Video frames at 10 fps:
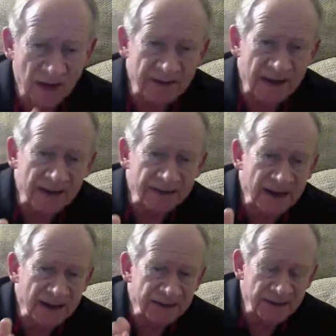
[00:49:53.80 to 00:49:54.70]
And
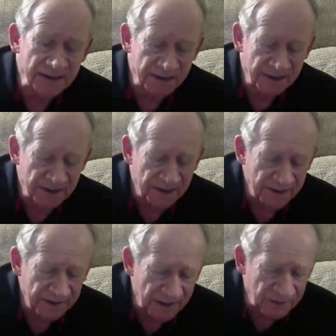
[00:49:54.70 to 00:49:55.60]

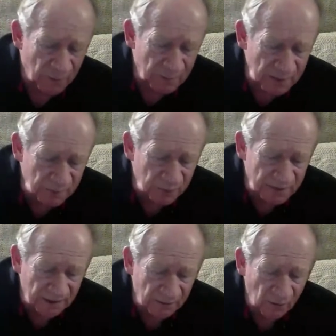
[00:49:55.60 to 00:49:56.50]
that's what people
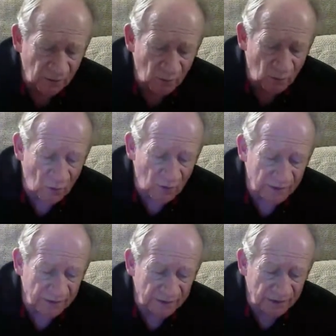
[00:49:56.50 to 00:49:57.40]
never
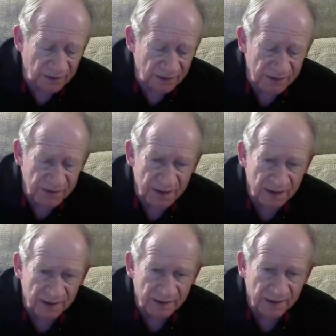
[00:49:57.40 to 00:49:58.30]
want to
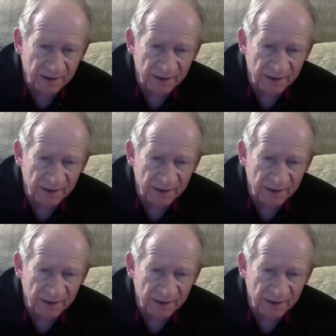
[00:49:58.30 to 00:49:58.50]
understand.